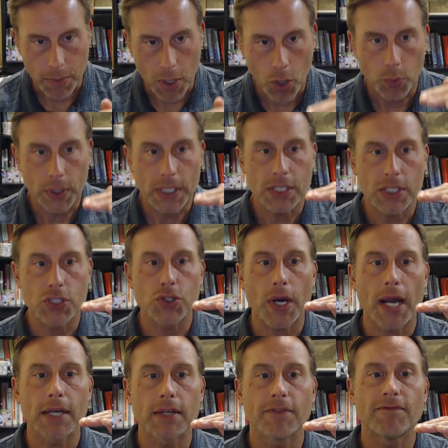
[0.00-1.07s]
We need to try
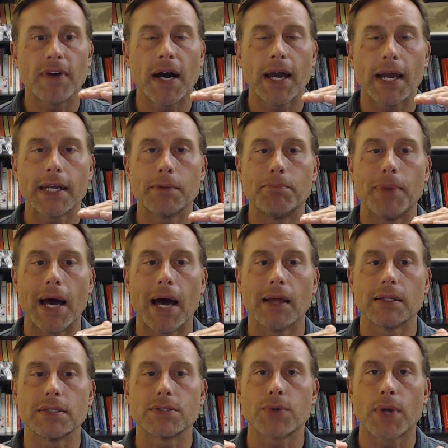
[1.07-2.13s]
to find a
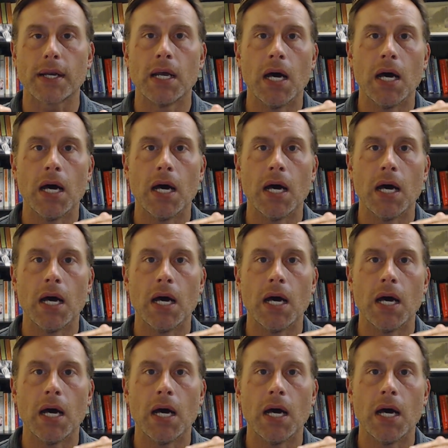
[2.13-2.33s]
balance, right?